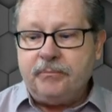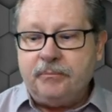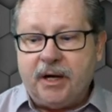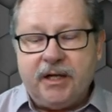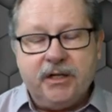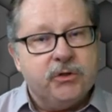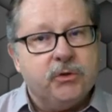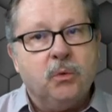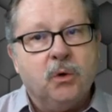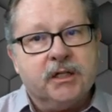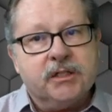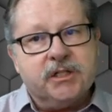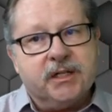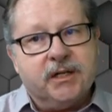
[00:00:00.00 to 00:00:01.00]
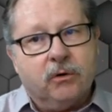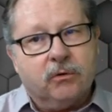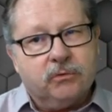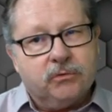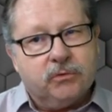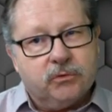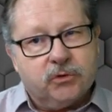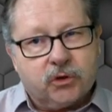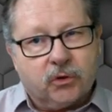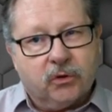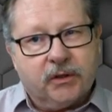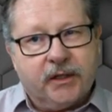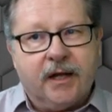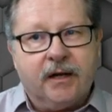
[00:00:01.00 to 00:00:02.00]
But I do want to go
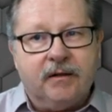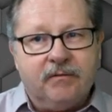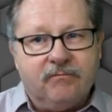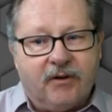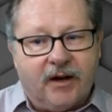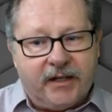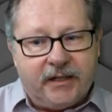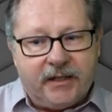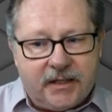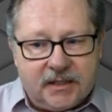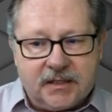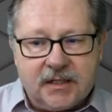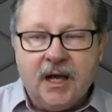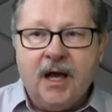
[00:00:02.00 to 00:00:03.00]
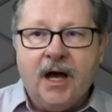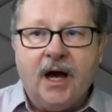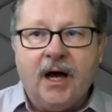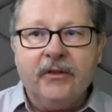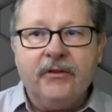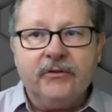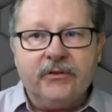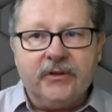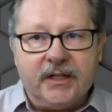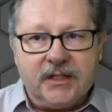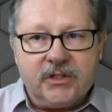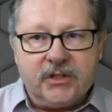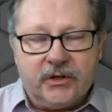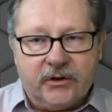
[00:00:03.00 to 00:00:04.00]
scroll down and find these other things that